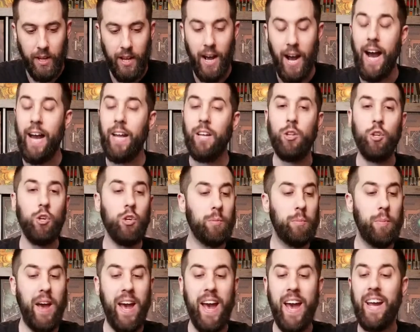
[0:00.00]
I looked
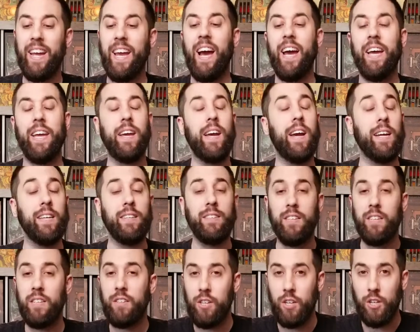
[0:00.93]
back, I
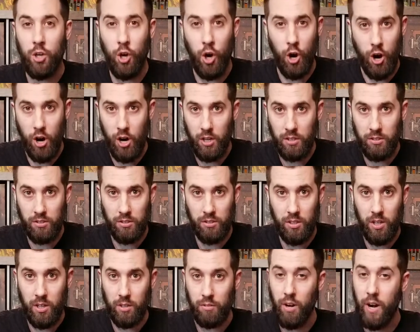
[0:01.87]
did the cost,
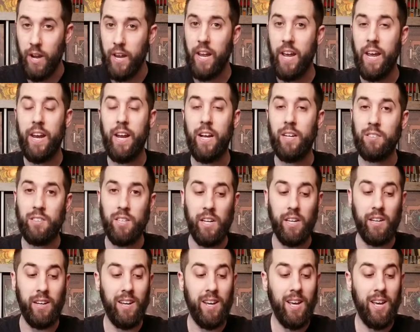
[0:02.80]
right? And I said,